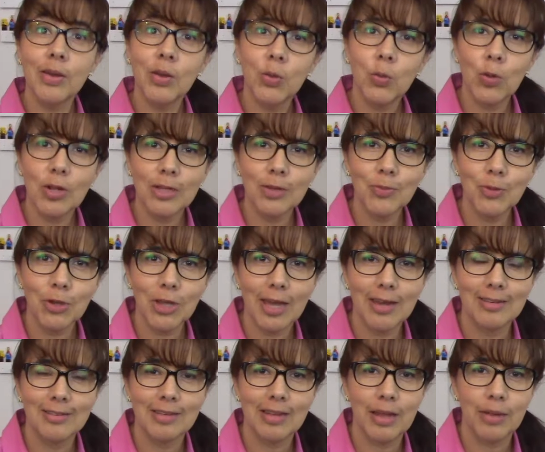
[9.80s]
Welcome to
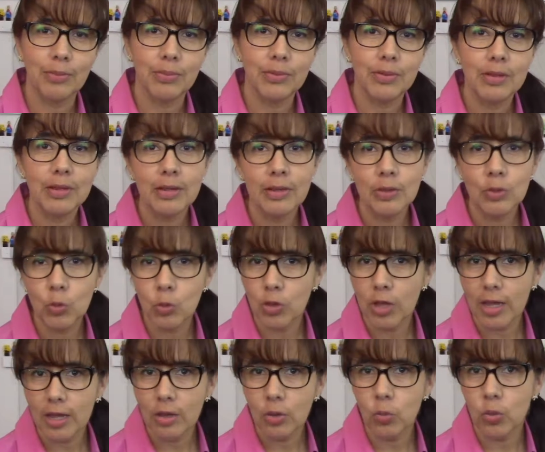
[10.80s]
Karen's Lab.
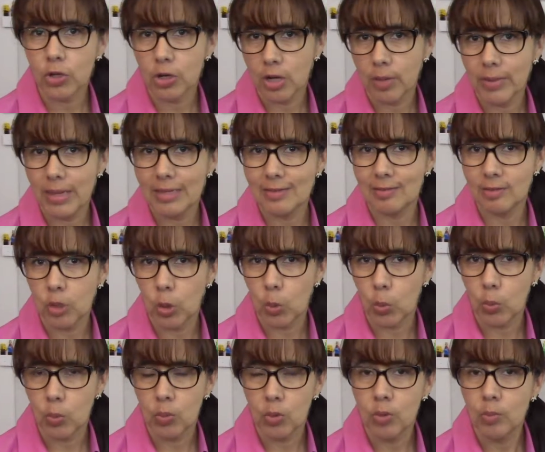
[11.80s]
Today we're gonna make snow,
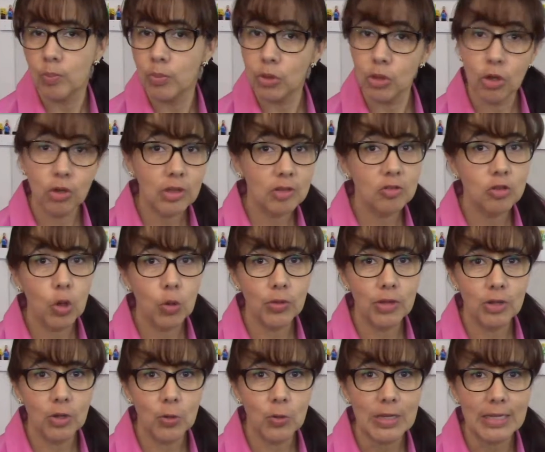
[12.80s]
but not the snow
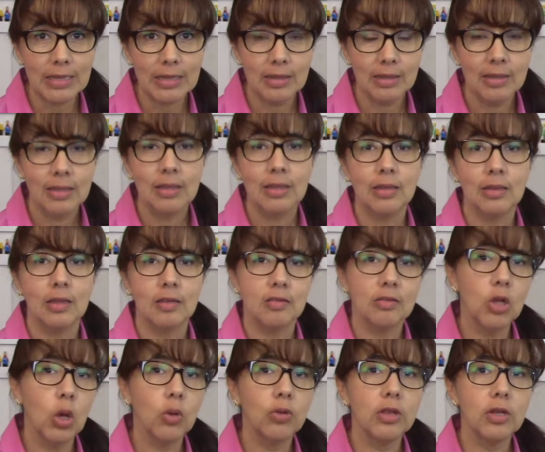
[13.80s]
that you eat. The
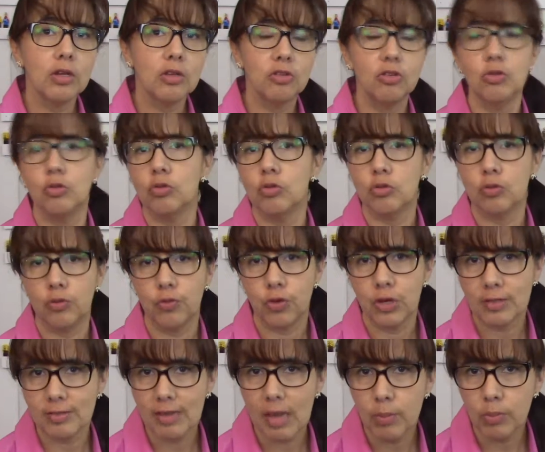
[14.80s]
snow that is used, for
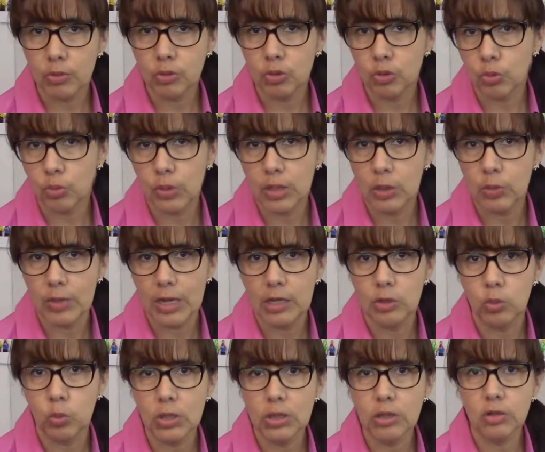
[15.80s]
example, to recreate
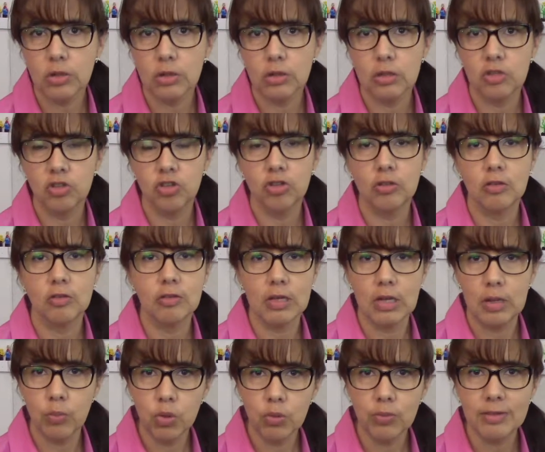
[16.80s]
winter conditions in
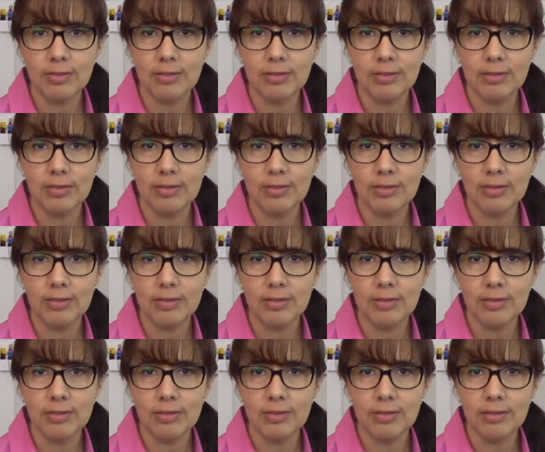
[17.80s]
movie